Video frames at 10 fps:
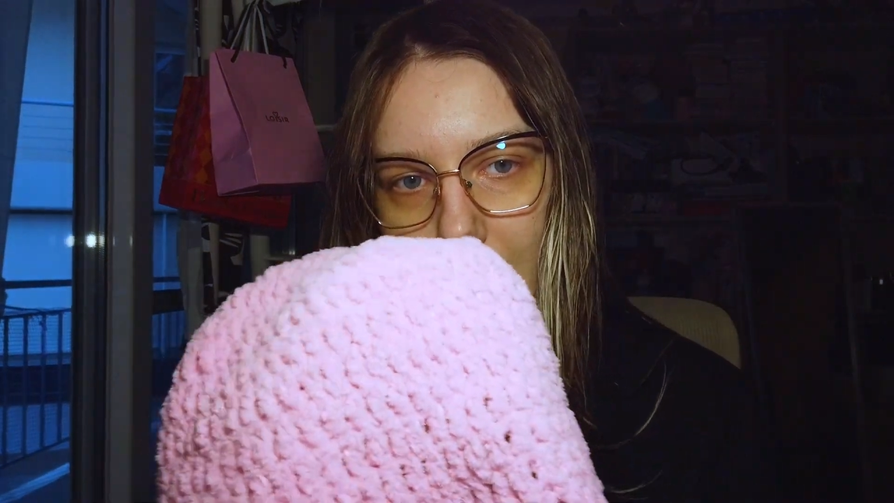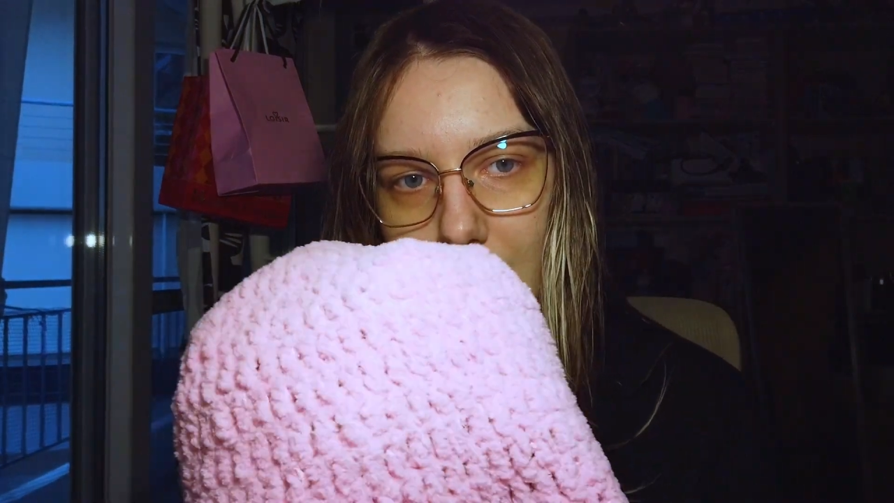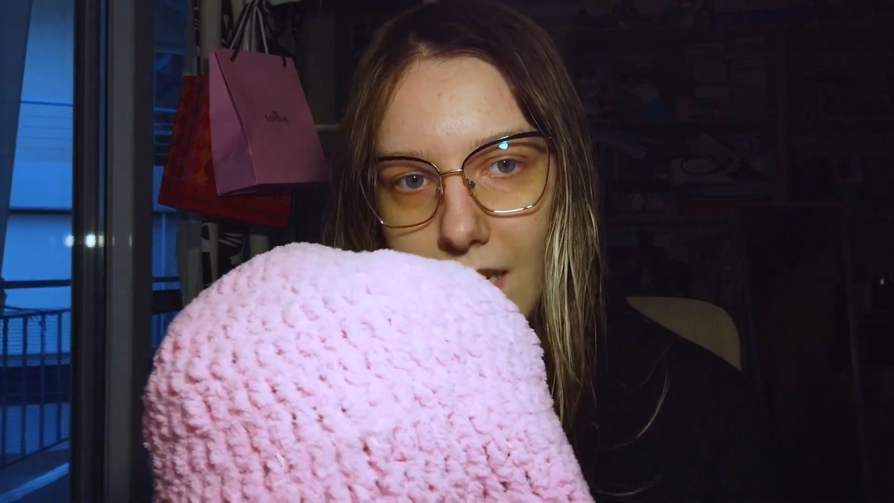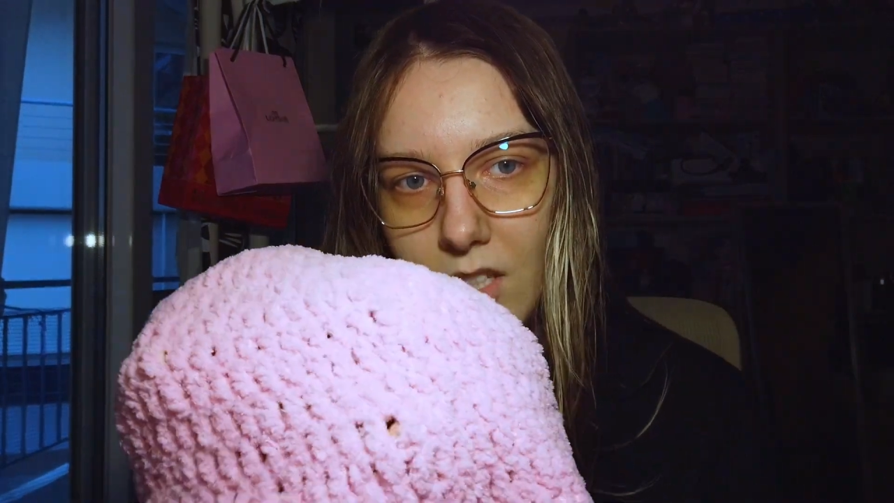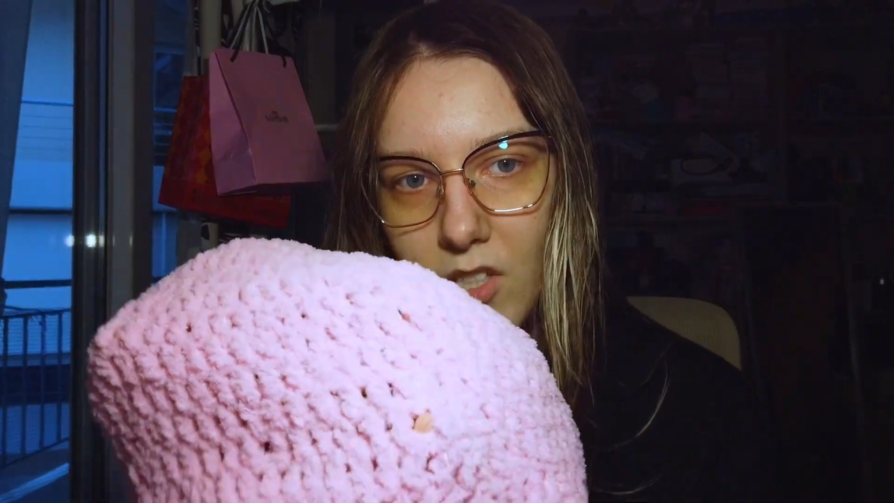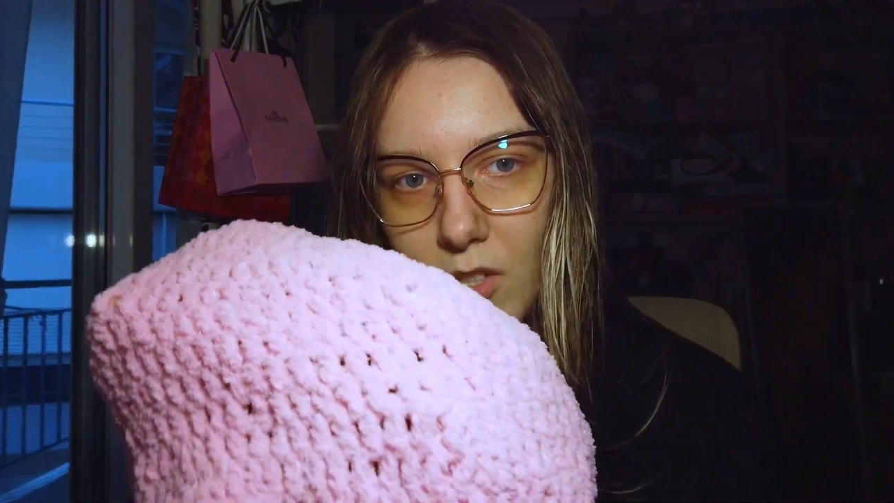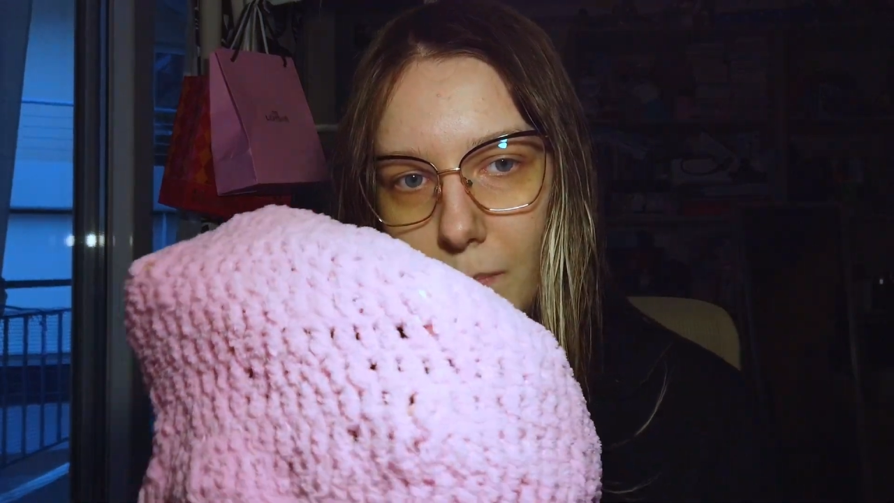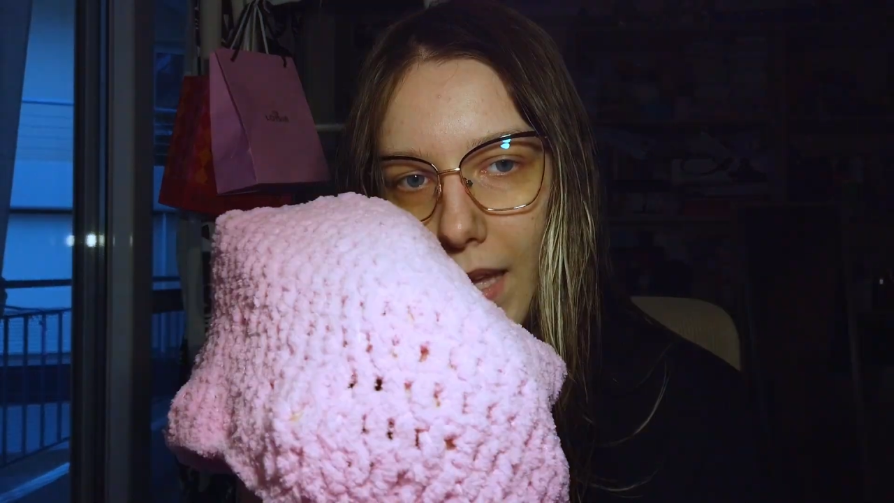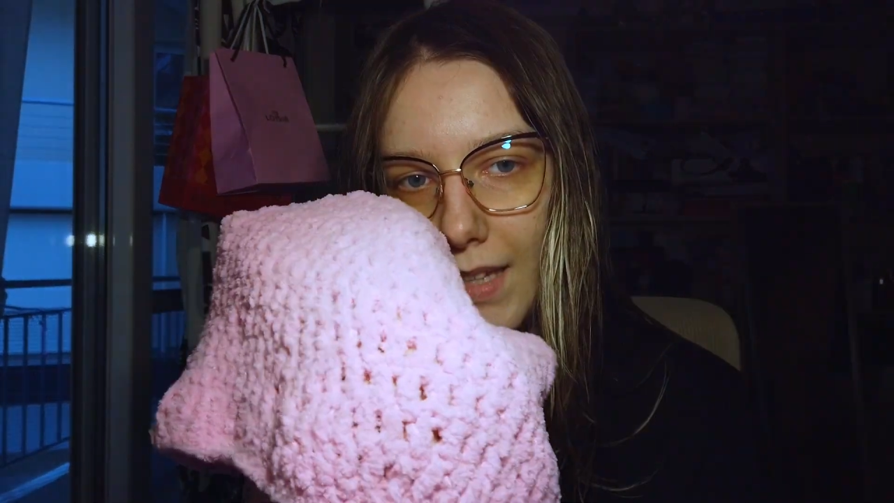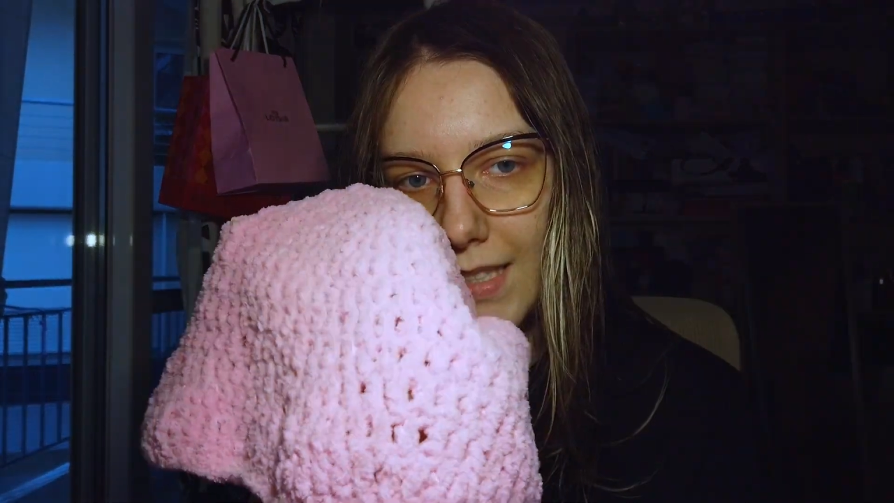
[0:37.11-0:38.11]
such
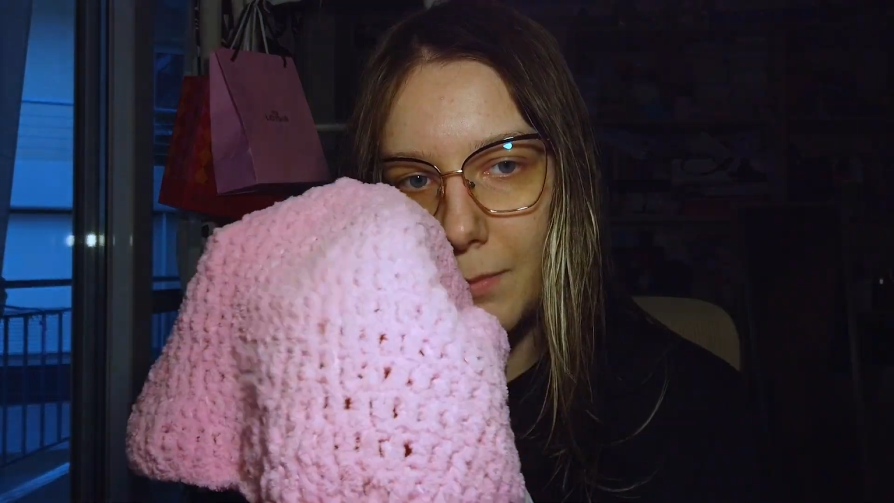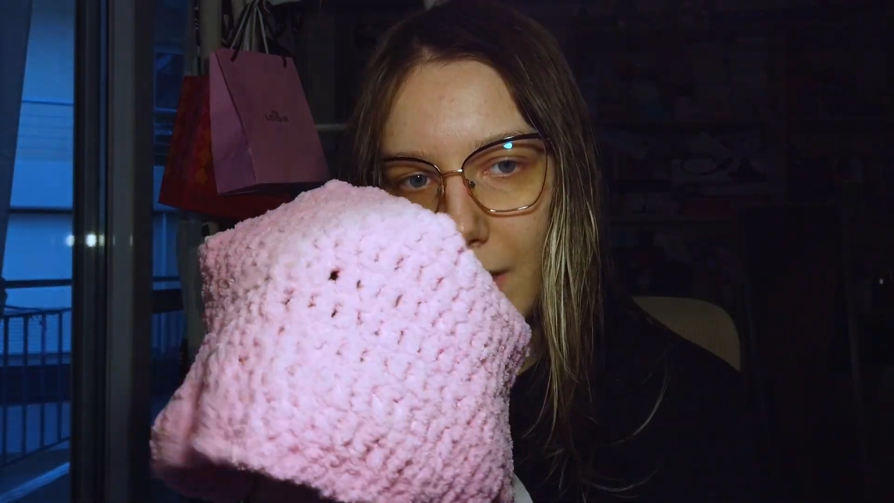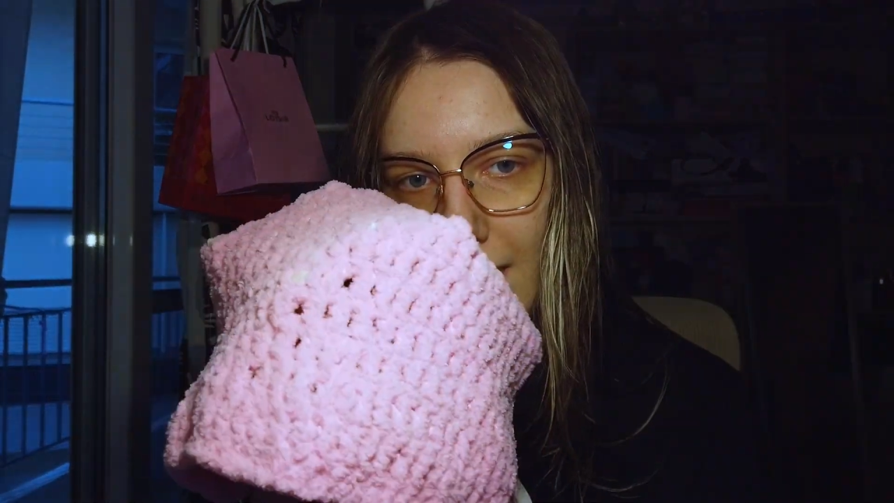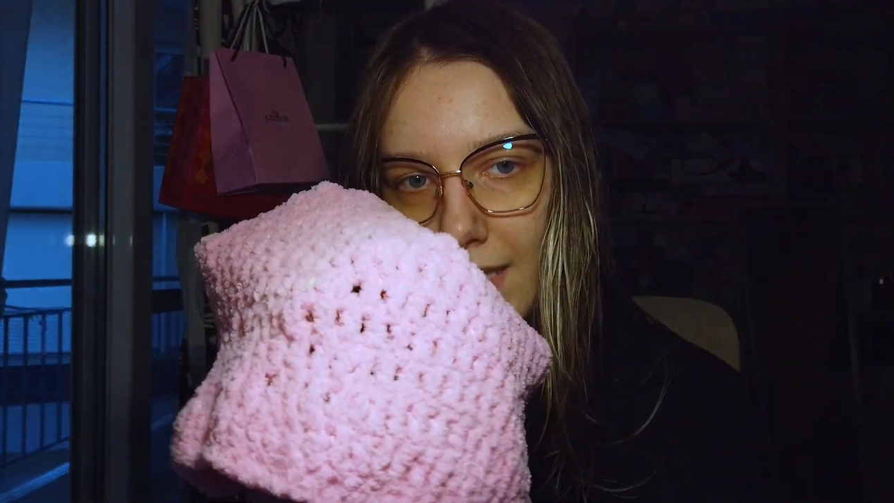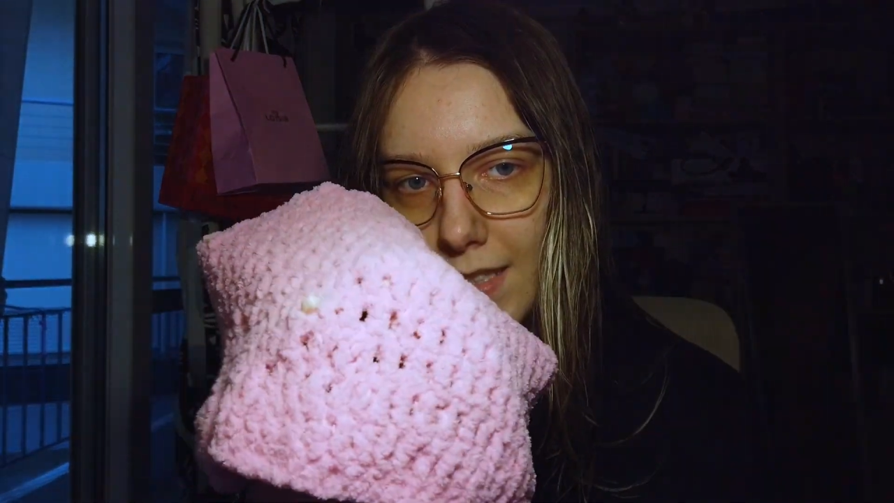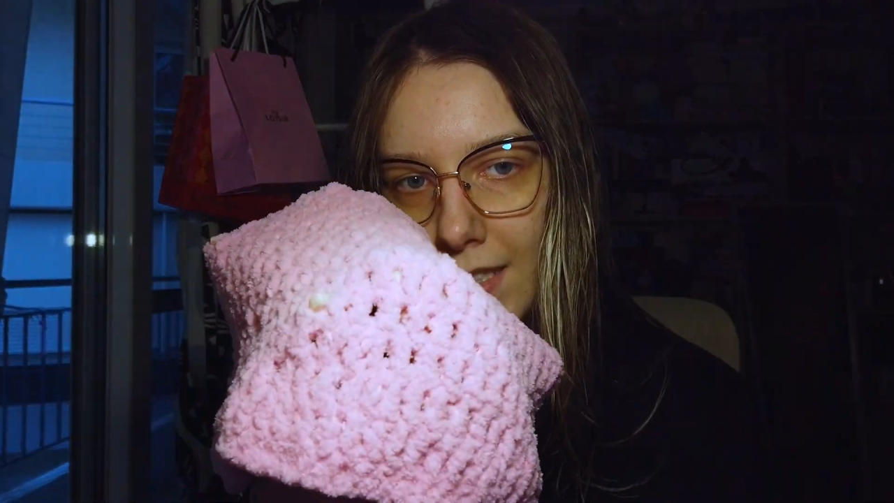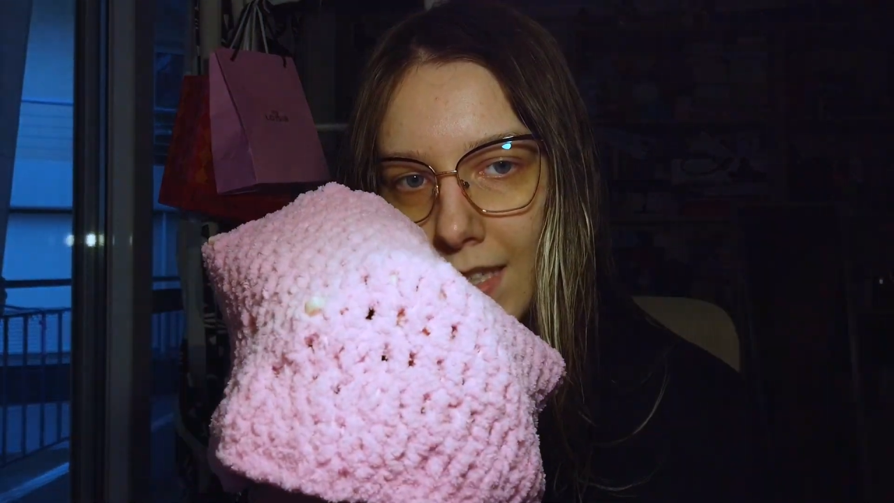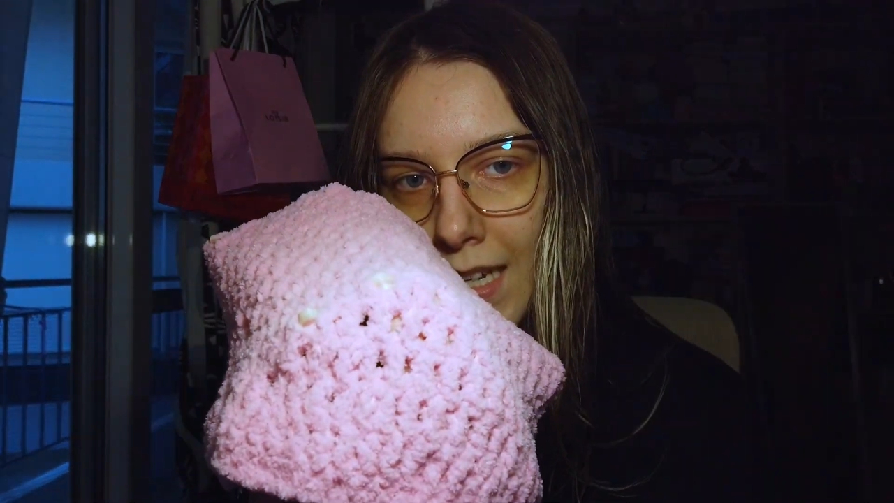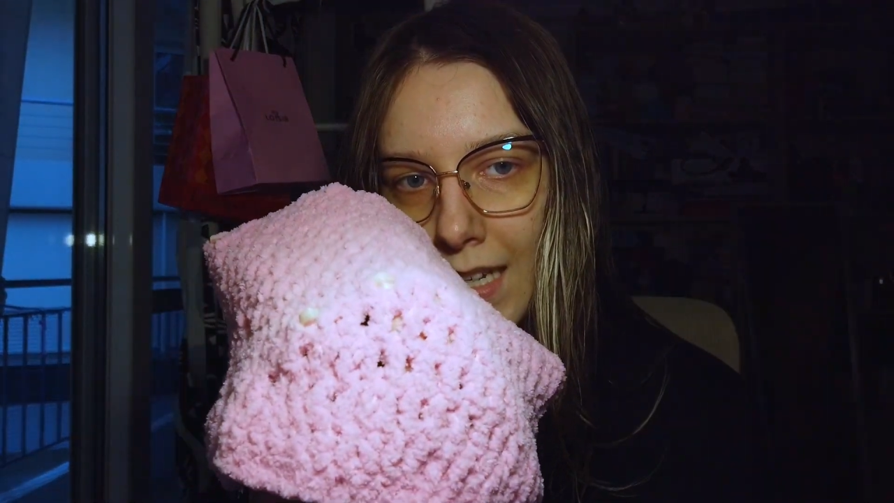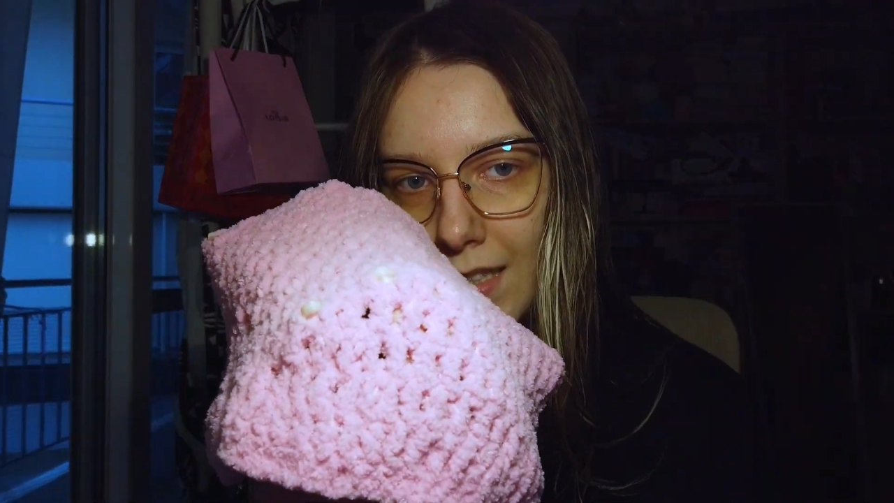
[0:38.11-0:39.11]
big spaces in
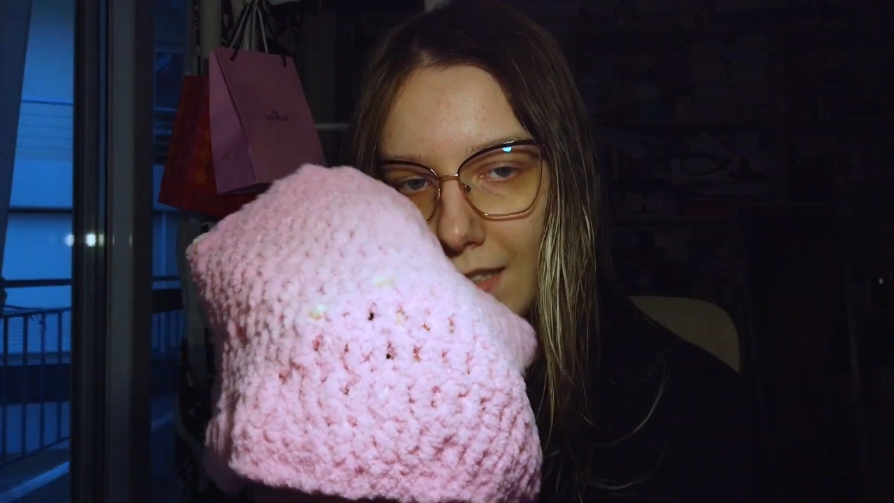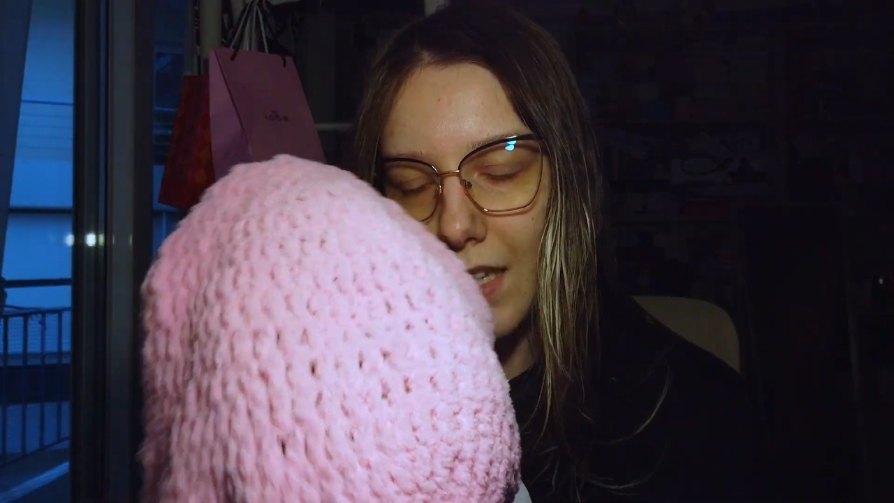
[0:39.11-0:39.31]
the hat.